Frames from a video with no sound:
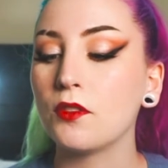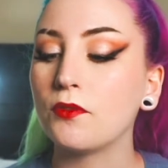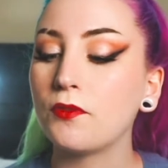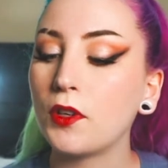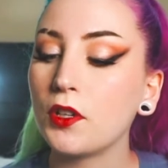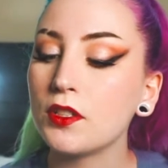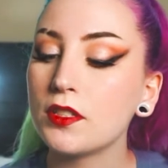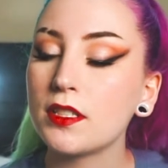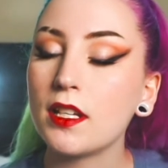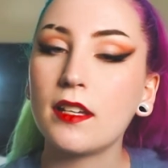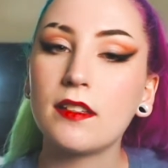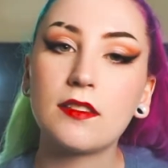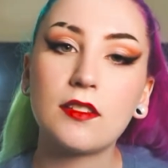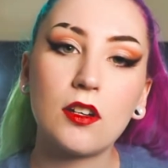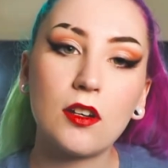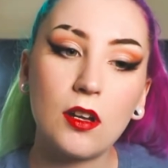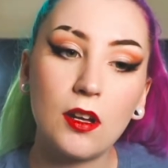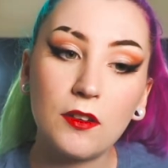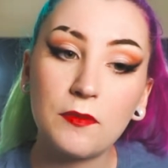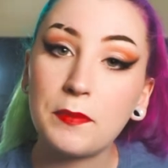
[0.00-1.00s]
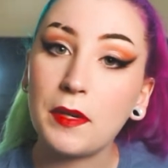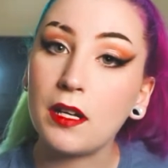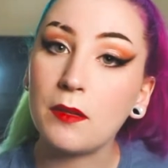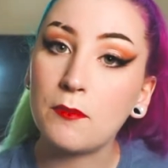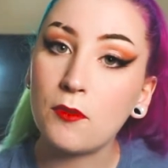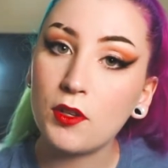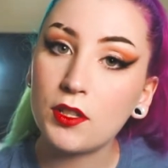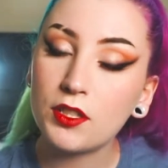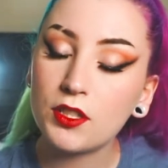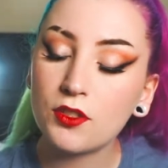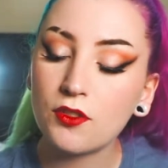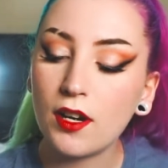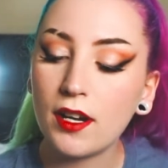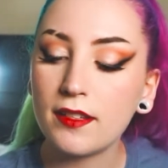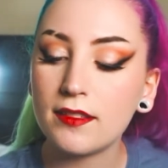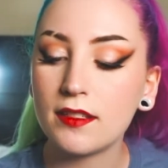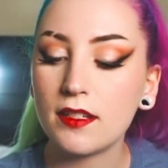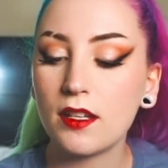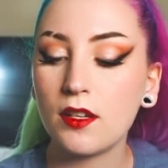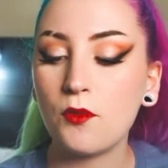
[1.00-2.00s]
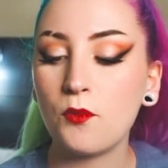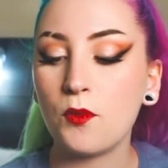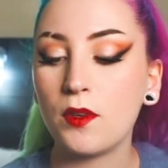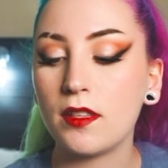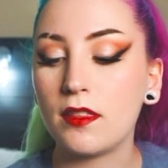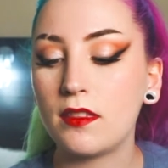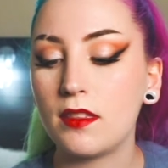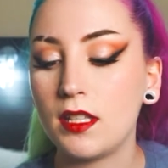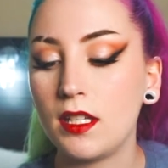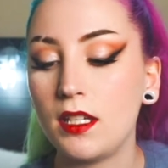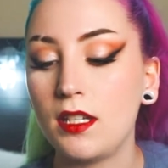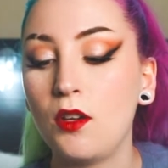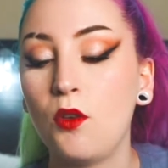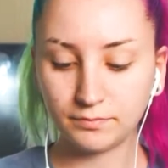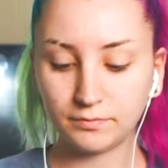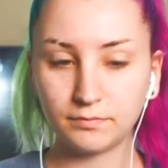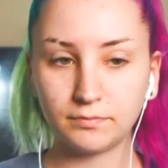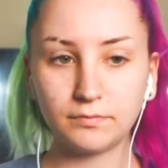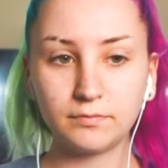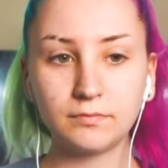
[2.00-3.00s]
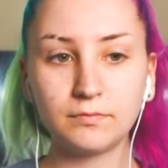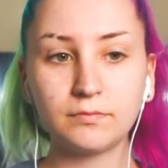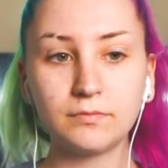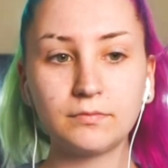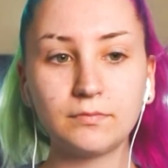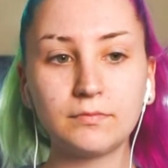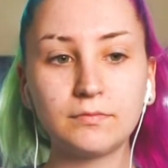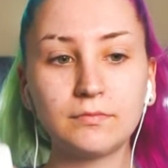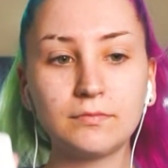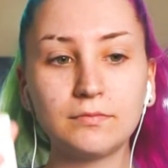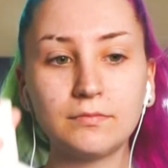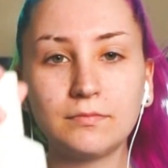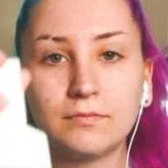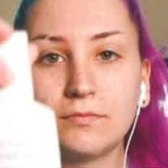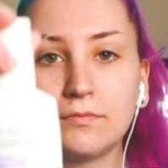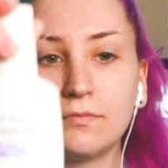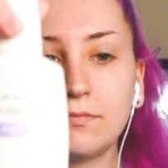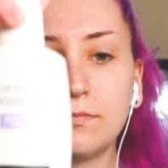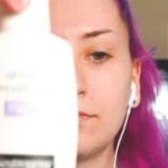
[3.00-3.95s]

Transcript: first I started off by moisturizing with the oil-free moisturizer